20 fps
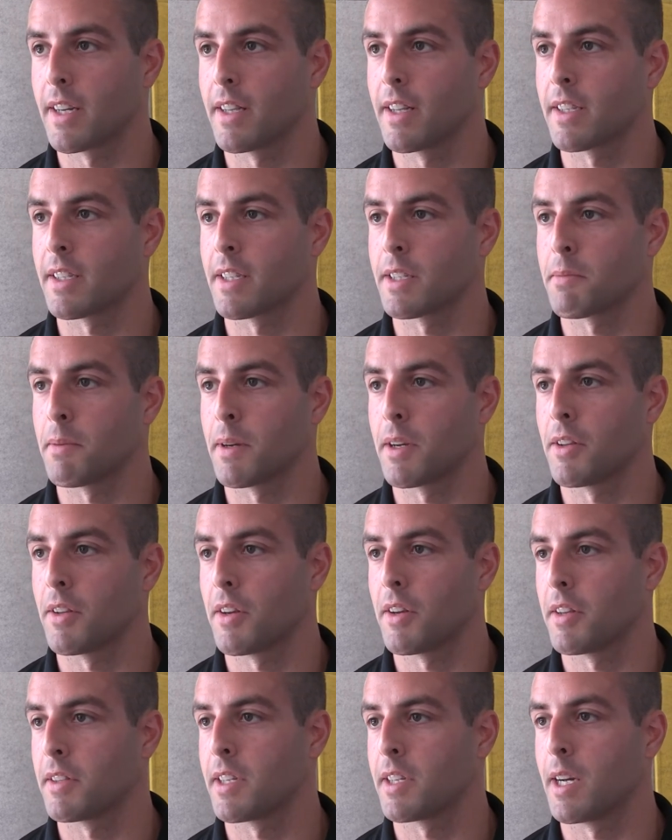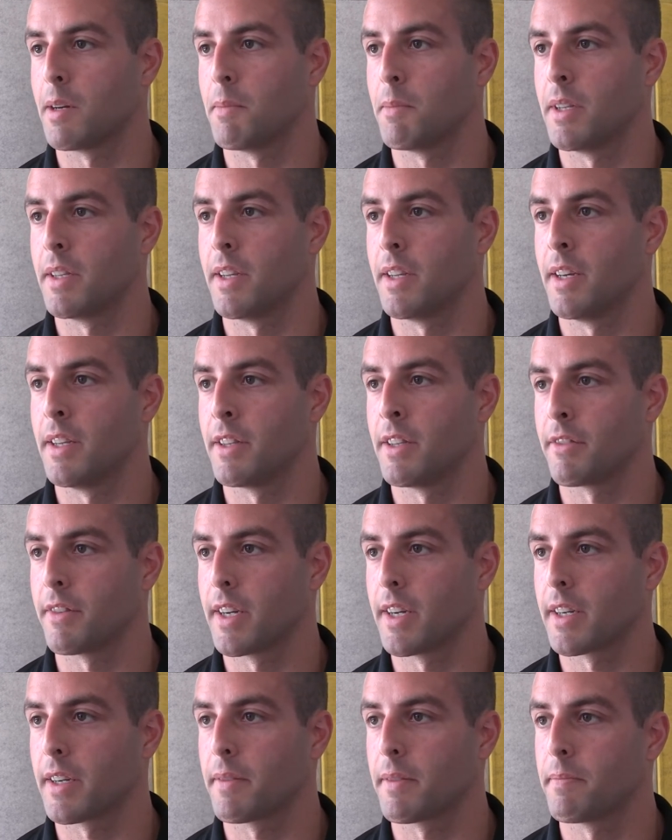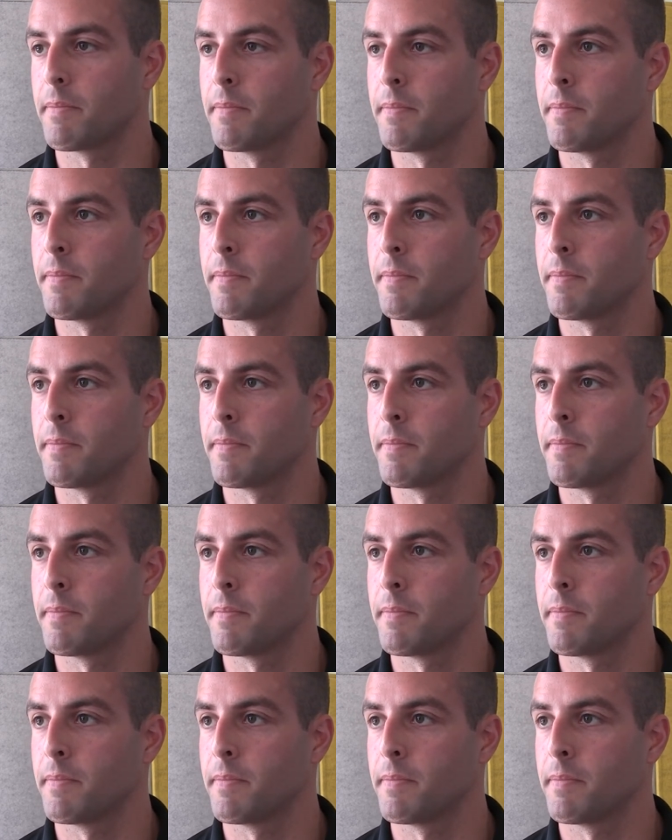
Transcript: I like to spend a lot of time in in the rink.